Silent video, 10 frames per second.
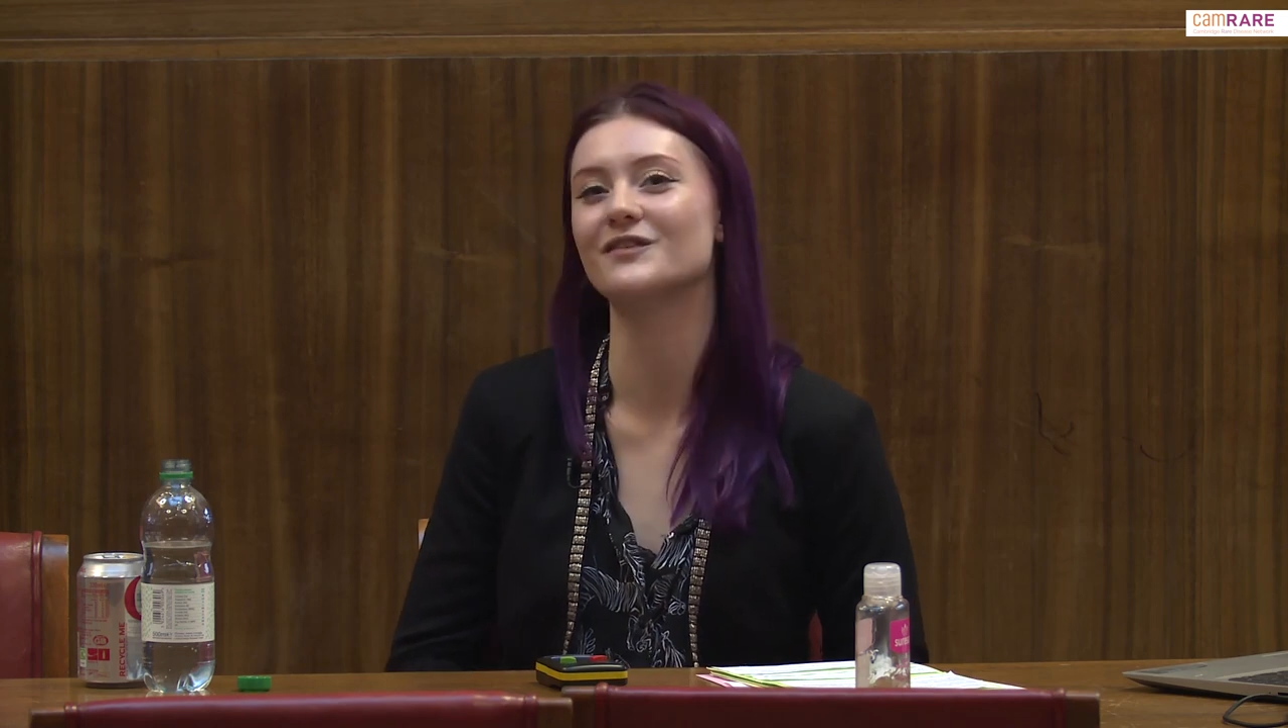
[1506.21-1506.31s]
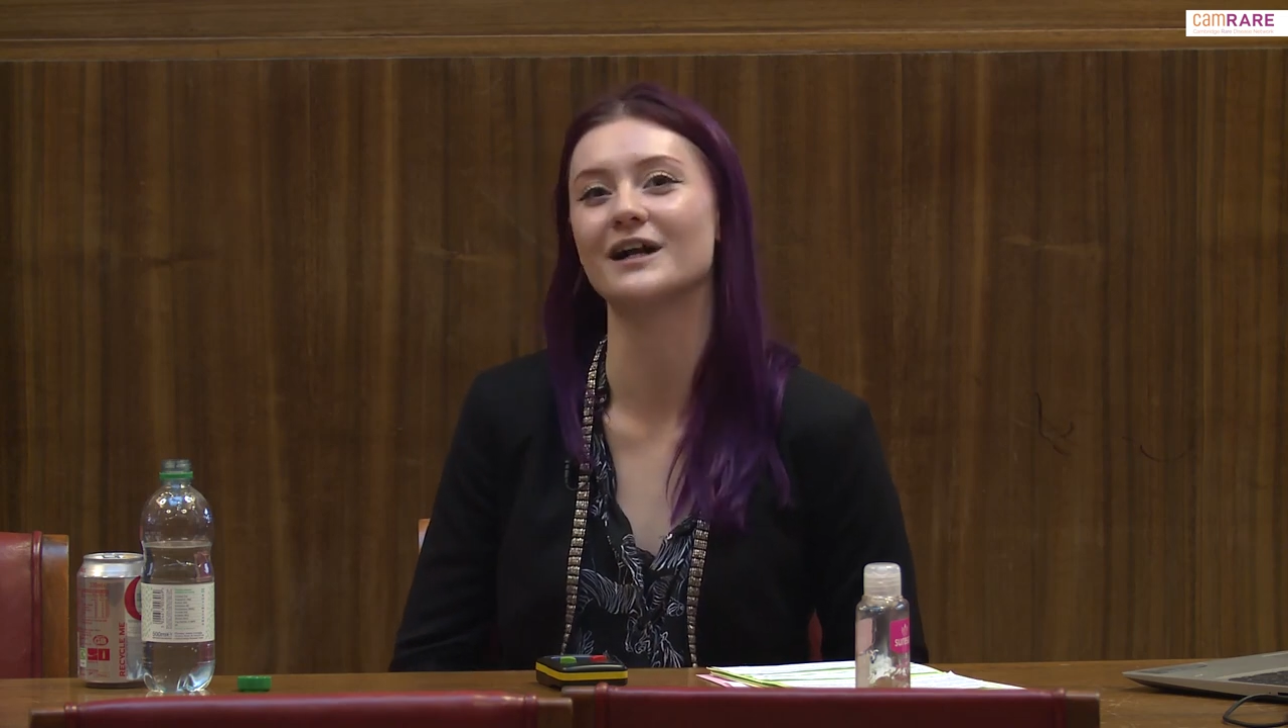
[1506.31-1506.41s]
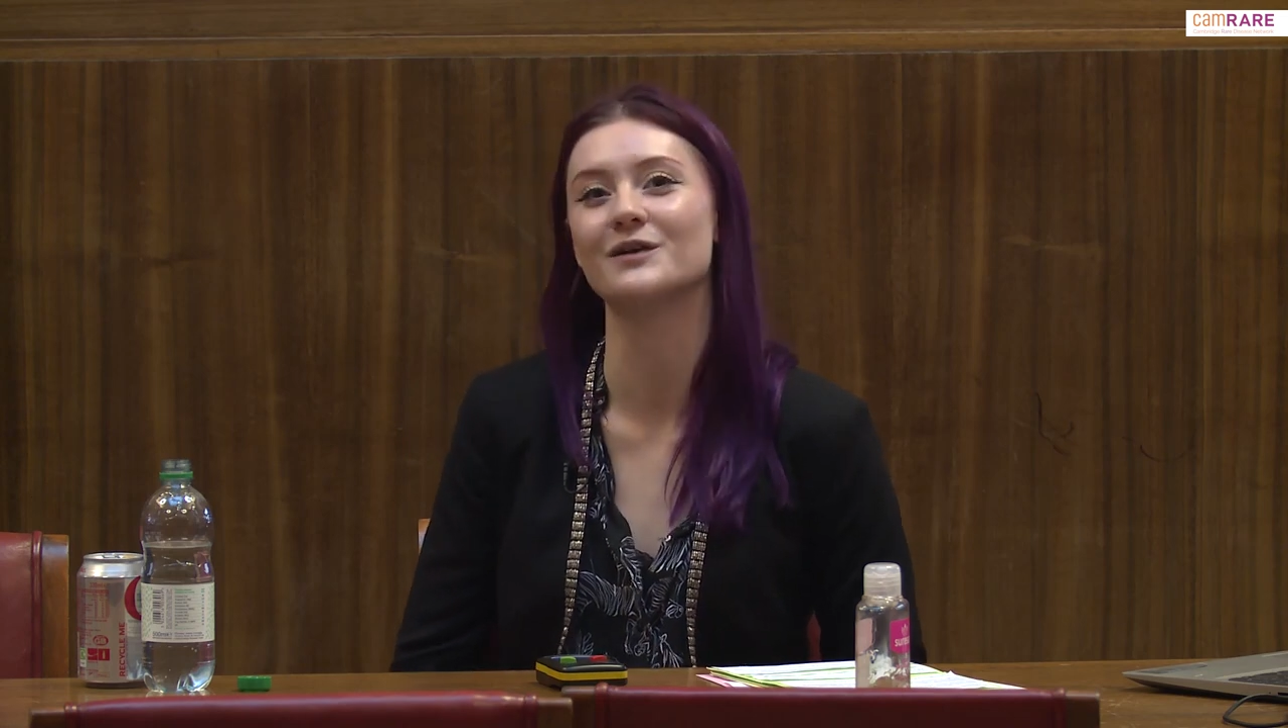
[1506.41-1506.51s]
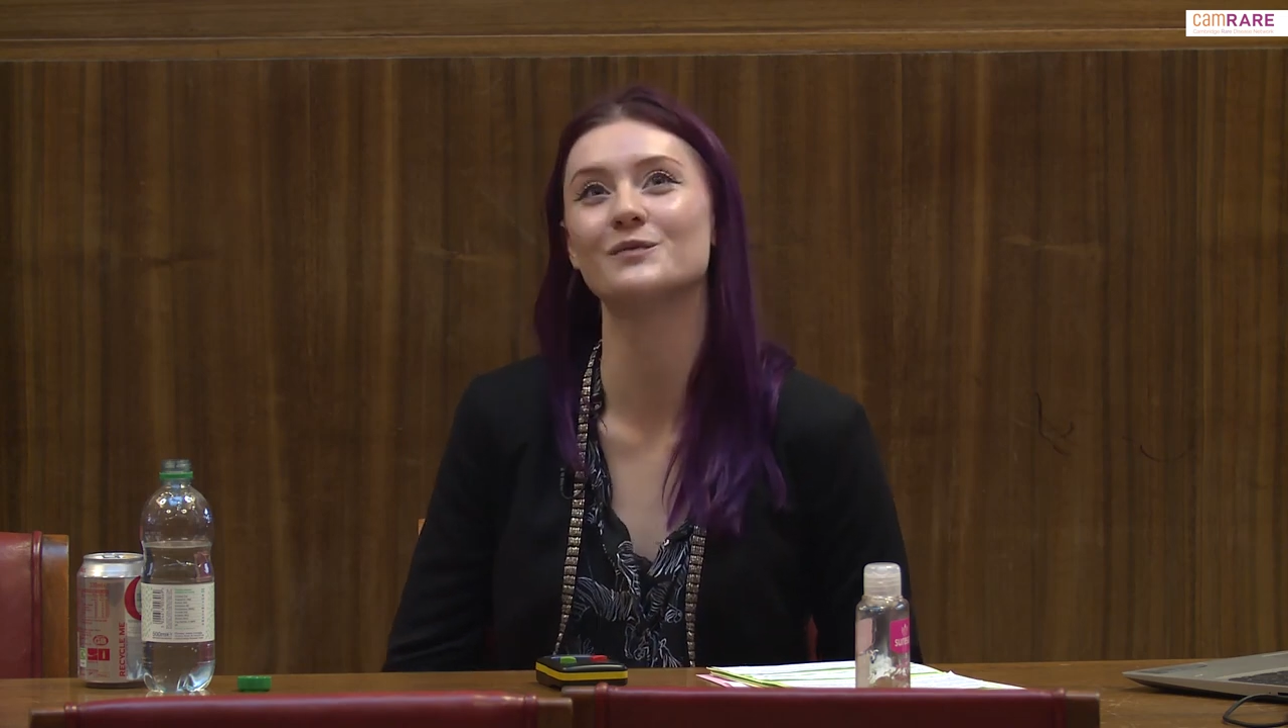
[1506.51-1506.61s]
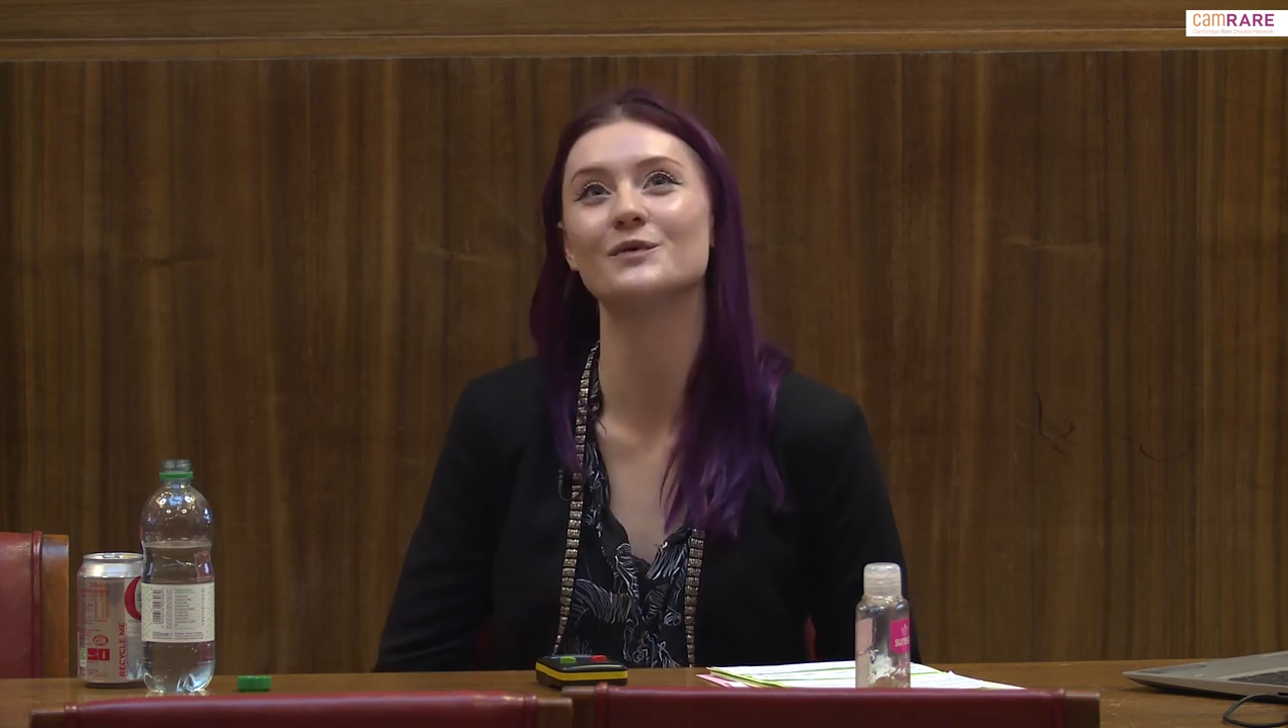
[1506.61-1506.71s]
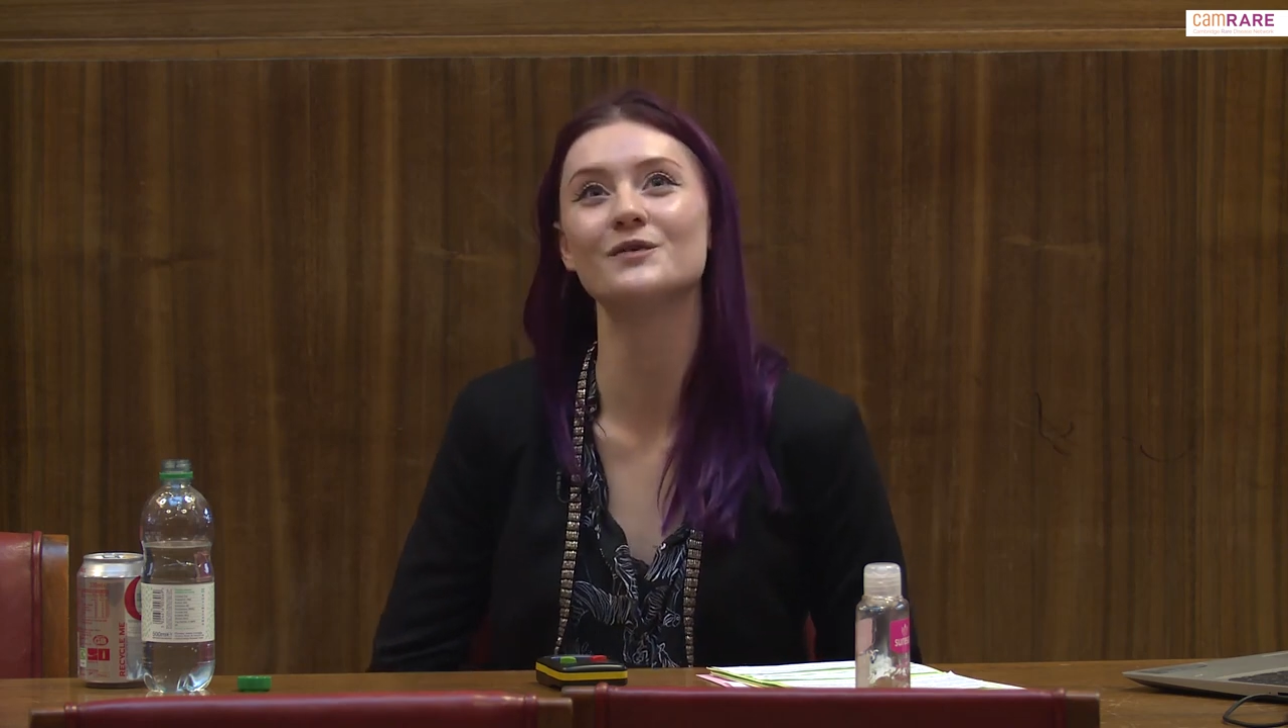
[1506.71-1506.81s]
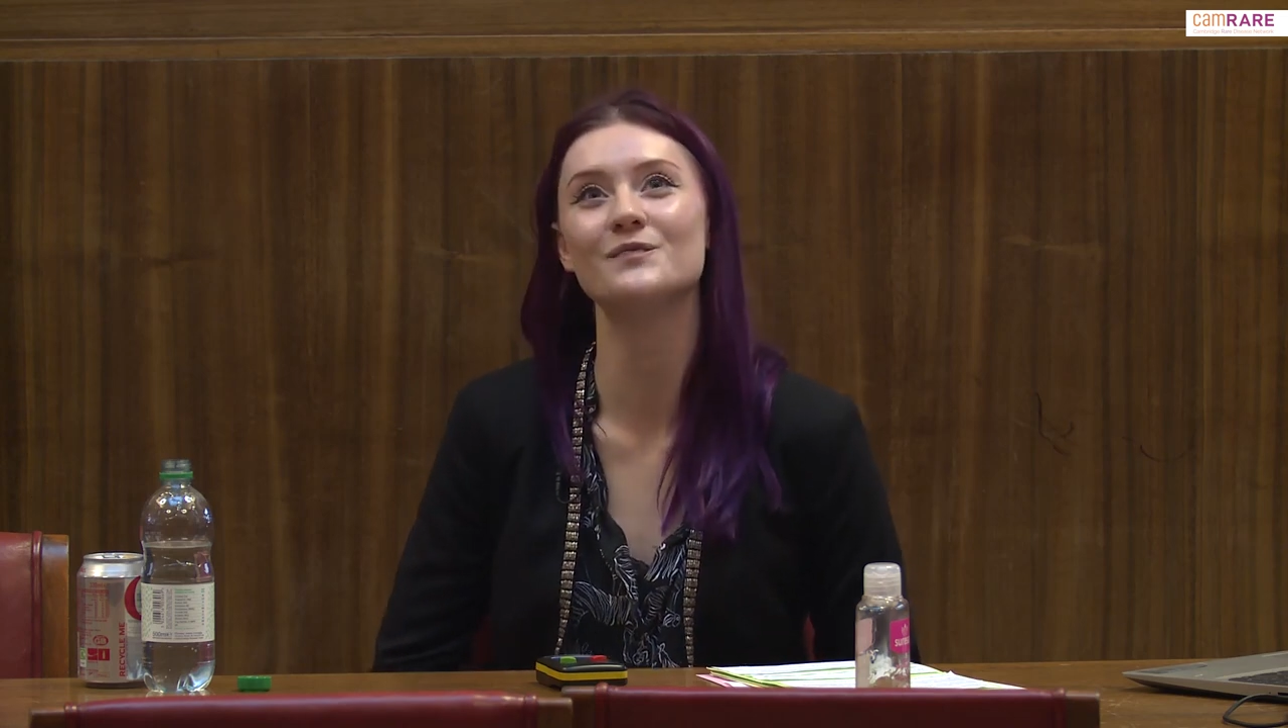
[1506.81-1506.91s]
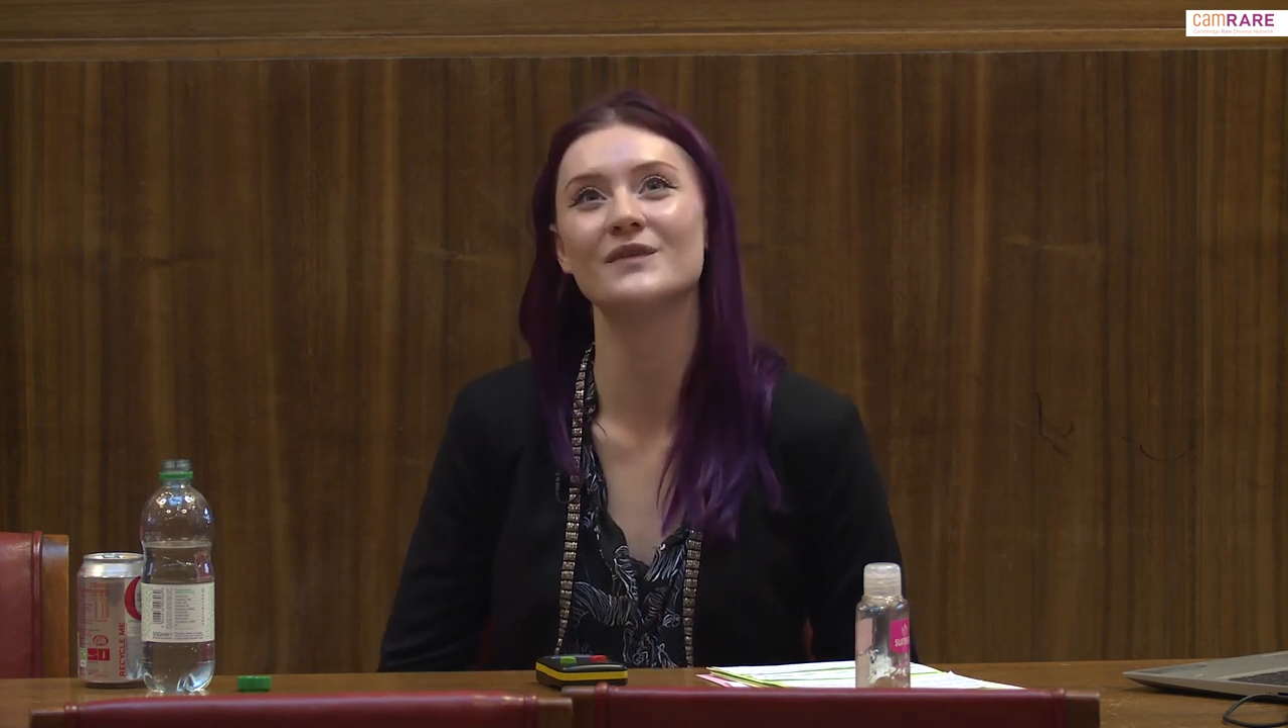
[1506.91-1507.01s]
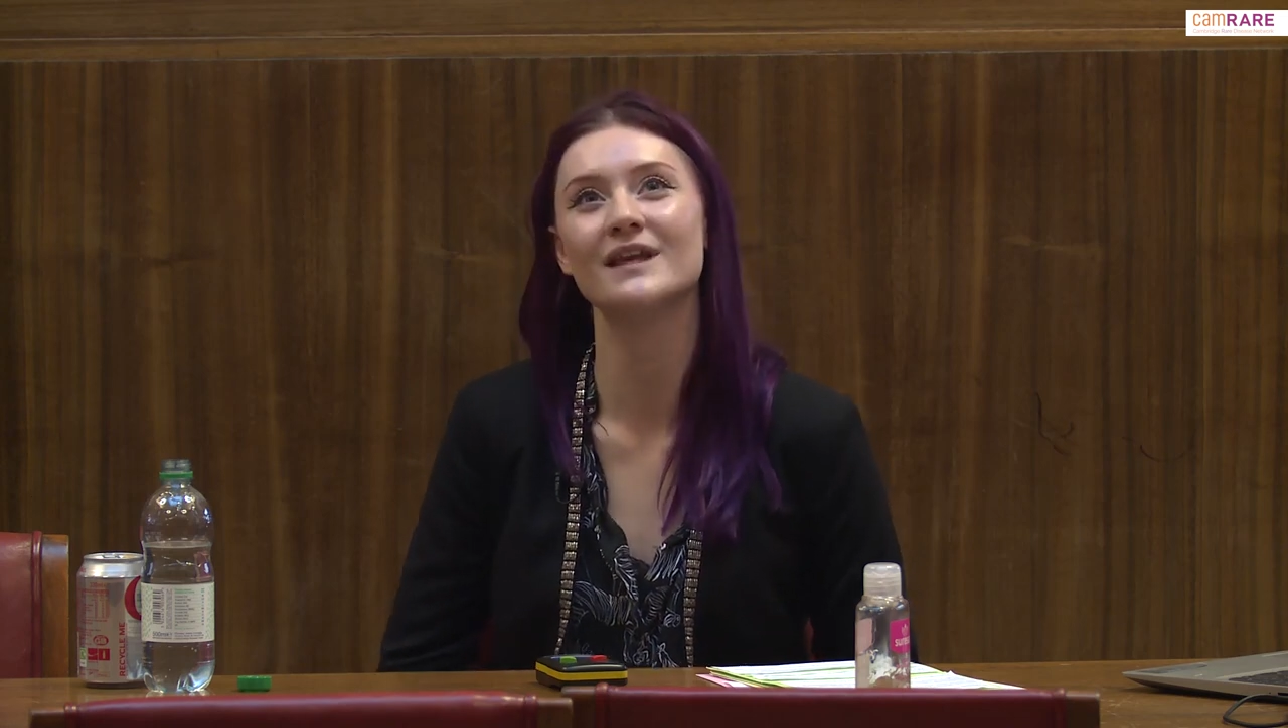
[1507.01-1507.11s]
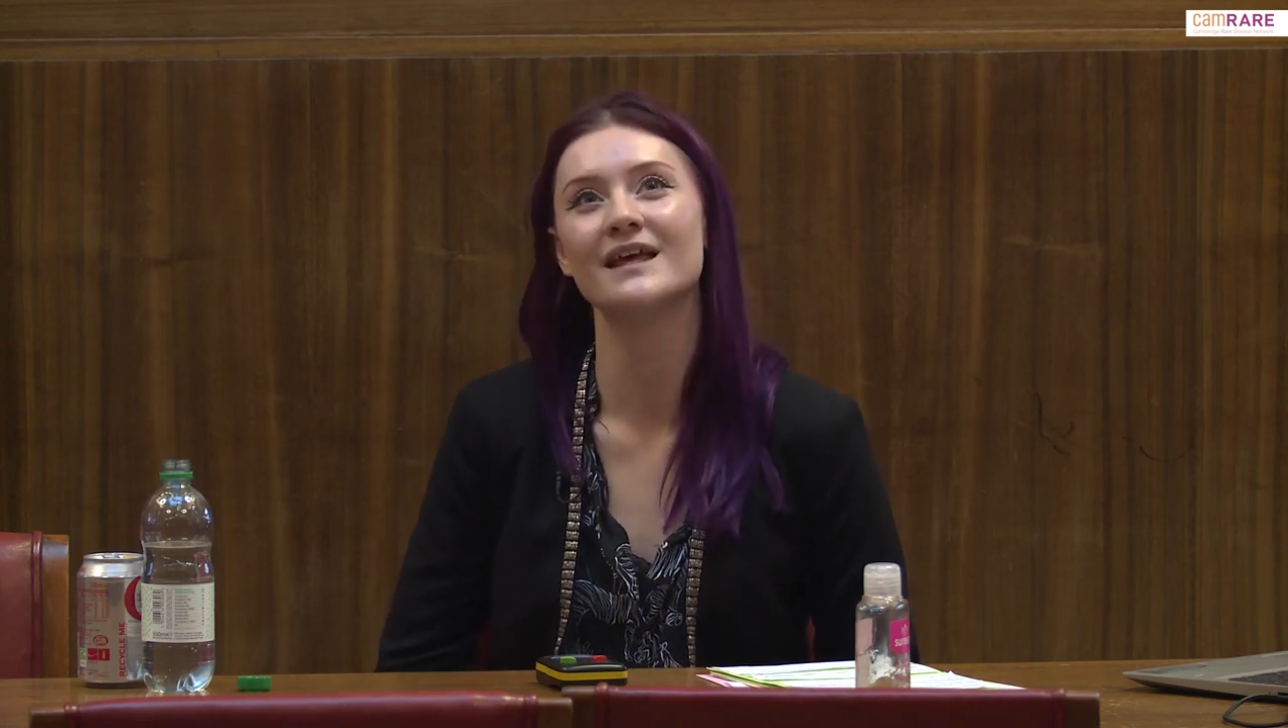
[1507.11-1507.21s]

valuable.